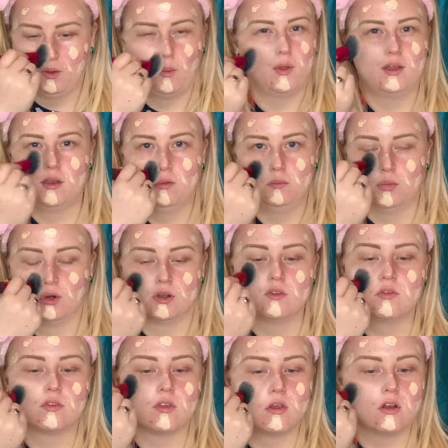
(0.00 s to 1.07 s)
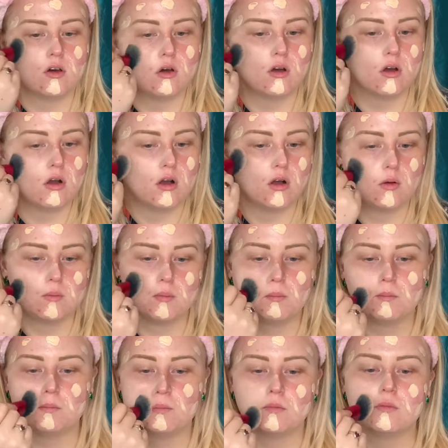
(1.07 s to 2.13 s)
I can bronze it up.
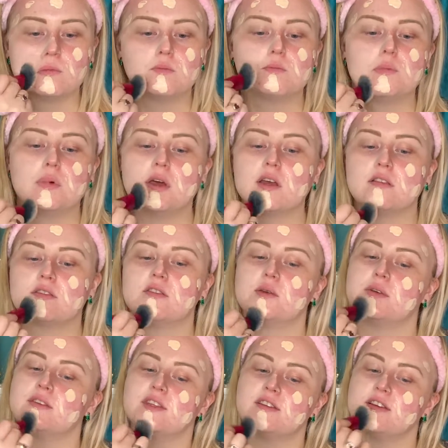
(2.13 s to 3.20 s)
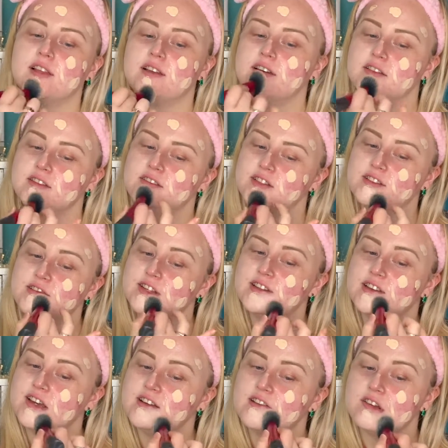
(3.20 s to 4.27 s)
Better to be too light than too
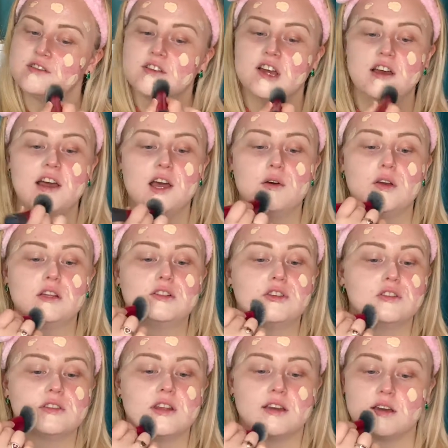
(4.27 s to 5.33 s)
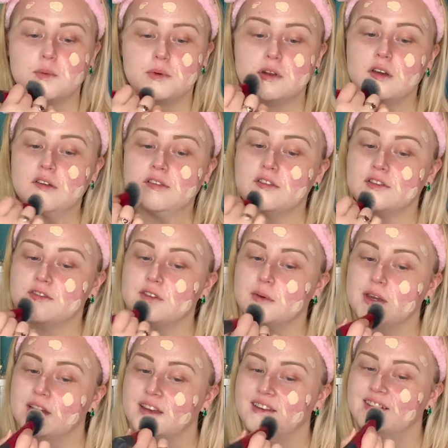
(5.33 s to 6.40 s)
dark, which doesn't happen often for
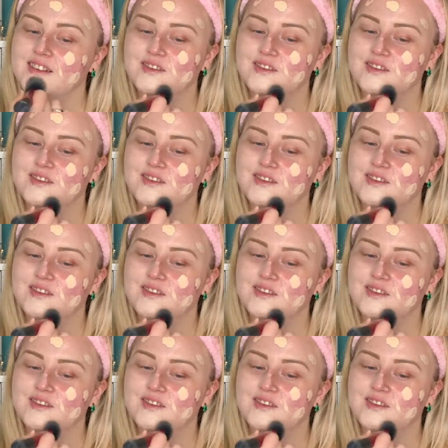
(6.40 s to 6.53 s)
me.